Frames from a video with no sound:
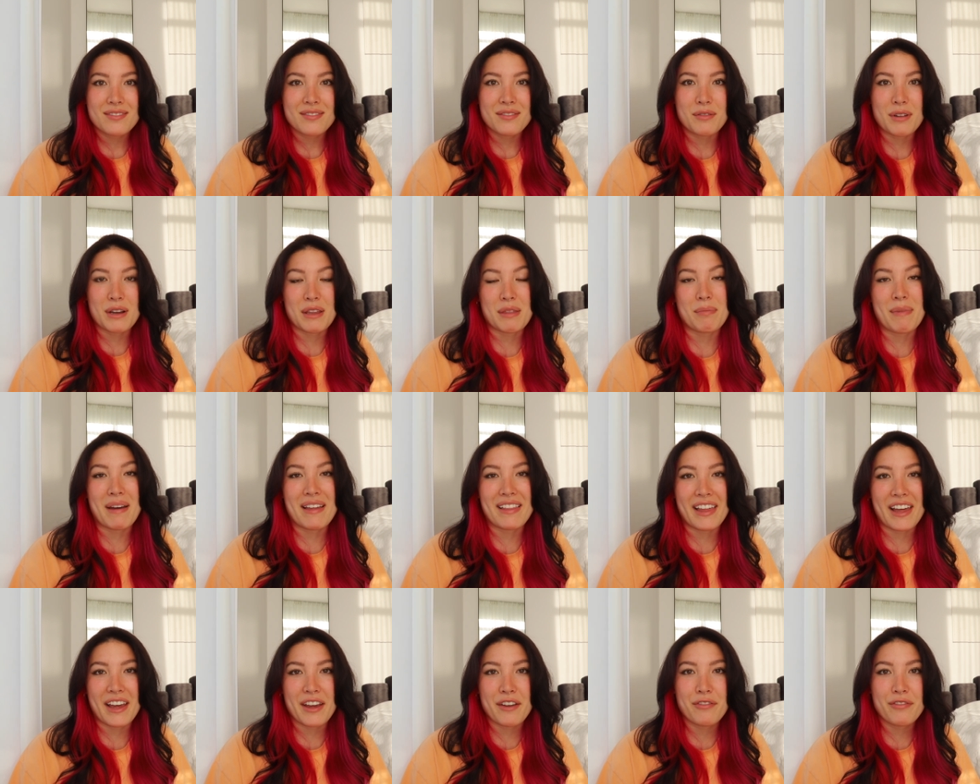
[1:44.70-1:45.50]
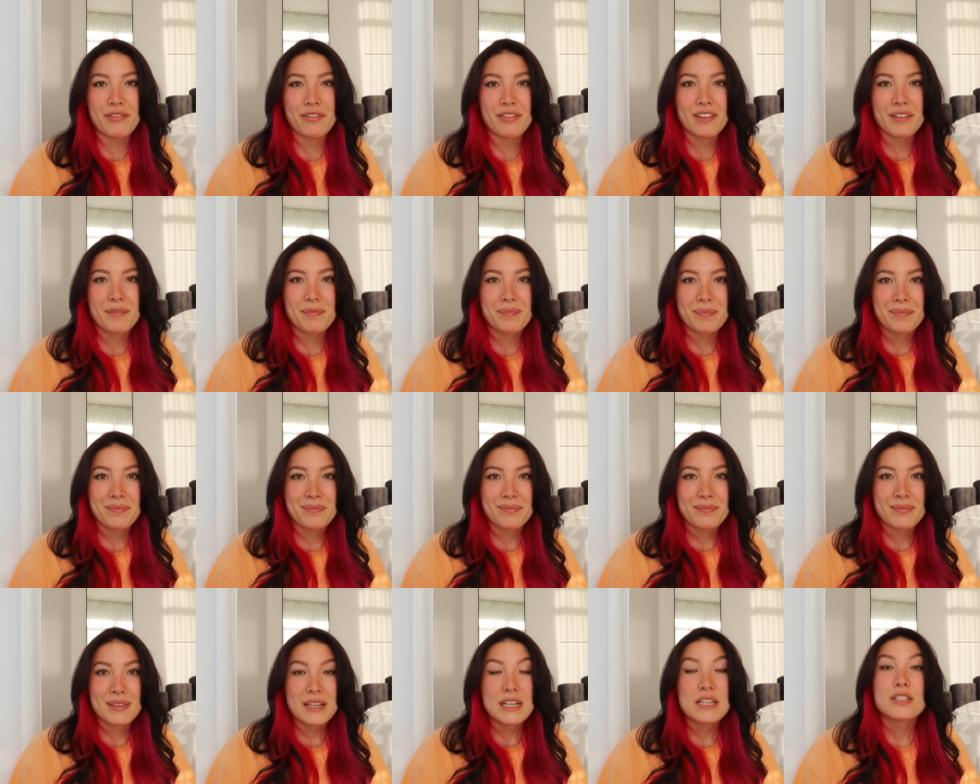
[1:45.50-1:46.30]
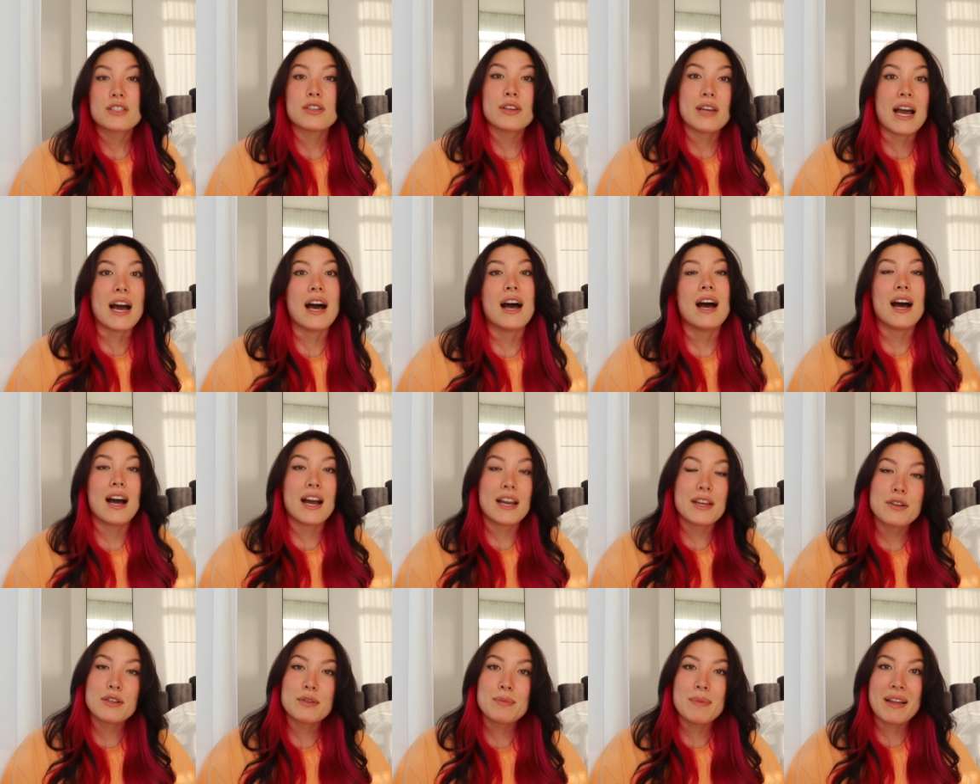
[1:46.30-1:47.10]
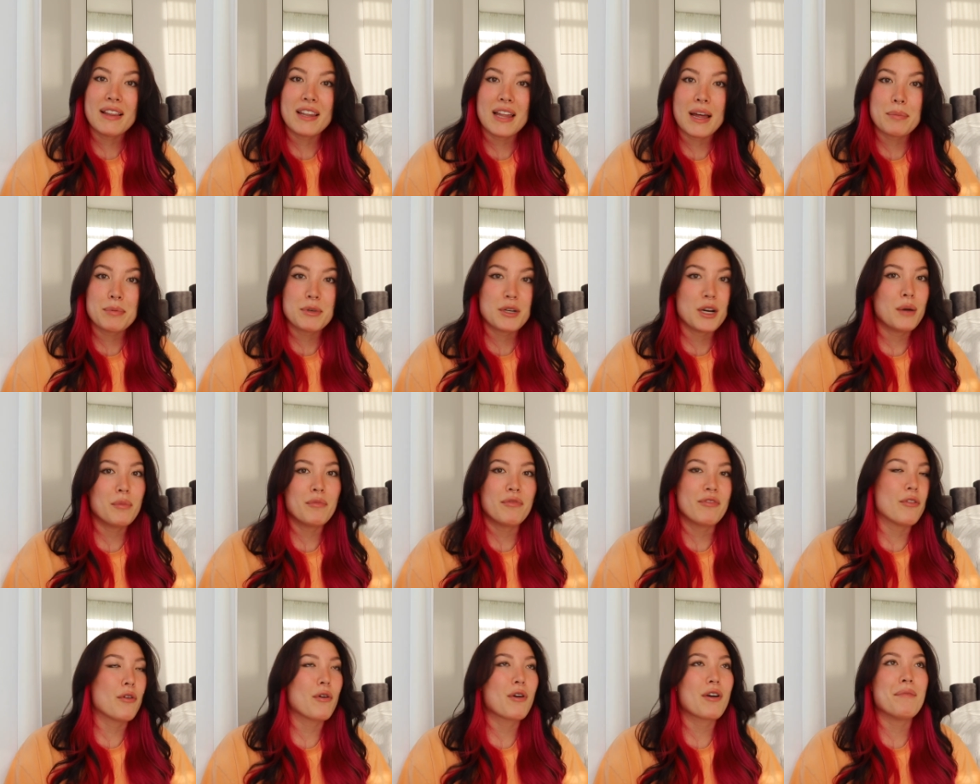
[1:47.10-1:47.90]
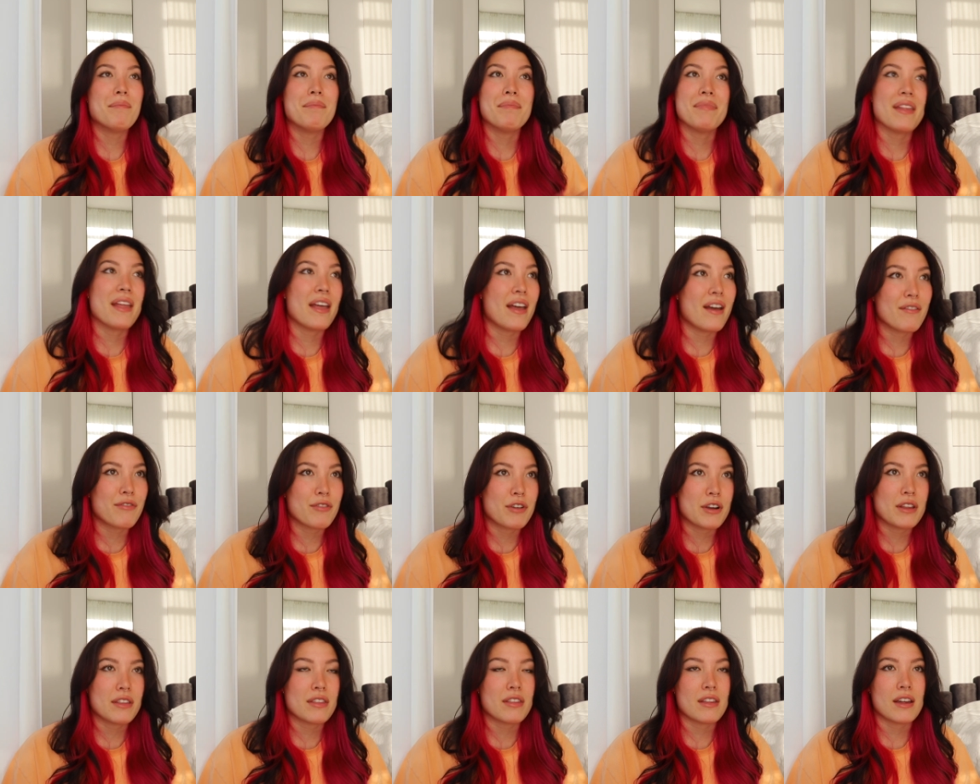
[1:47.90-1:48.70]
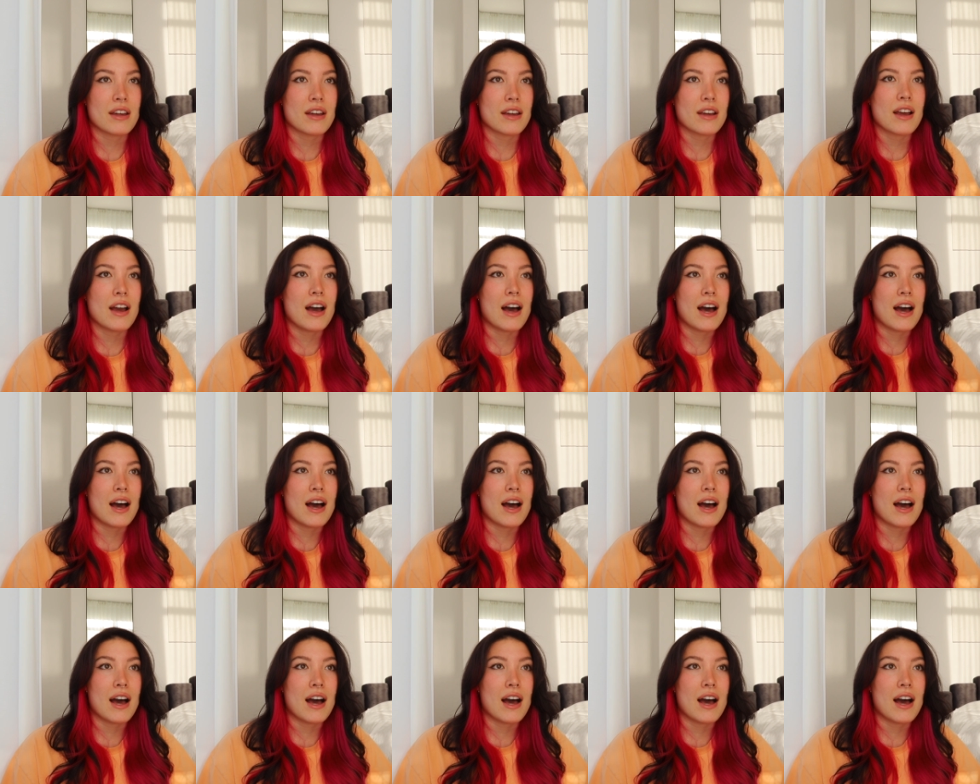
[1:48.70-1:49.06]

with my life. So yeah, I use my laptop for everything.